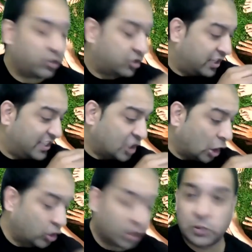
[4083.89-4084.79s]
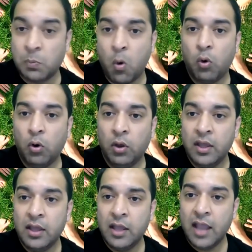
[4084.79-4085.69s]
So they started small
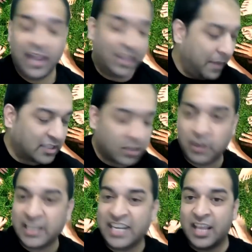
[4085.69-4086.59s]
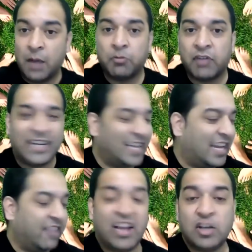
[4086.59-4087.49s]
and they made some money and they upgraded and
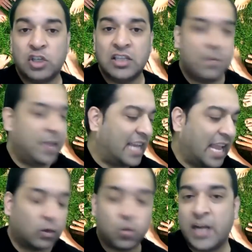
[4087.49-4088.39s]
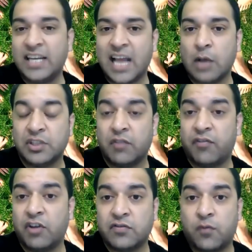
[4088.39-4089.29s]
eventually they made like 20,000 the
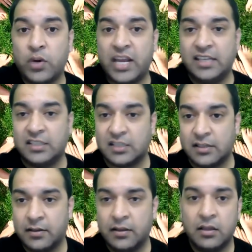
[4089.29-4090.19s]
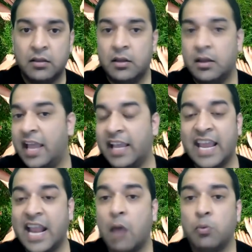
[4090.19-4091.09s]
first 4 days.
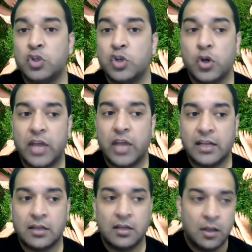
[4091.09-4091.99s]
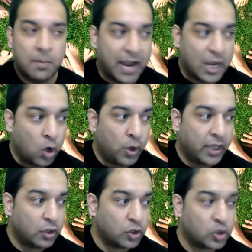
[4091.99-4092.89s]
Again, how would you know that? By
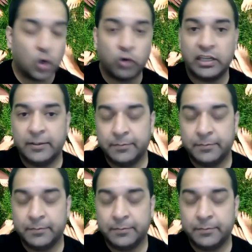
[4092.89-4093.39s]
knowing the story.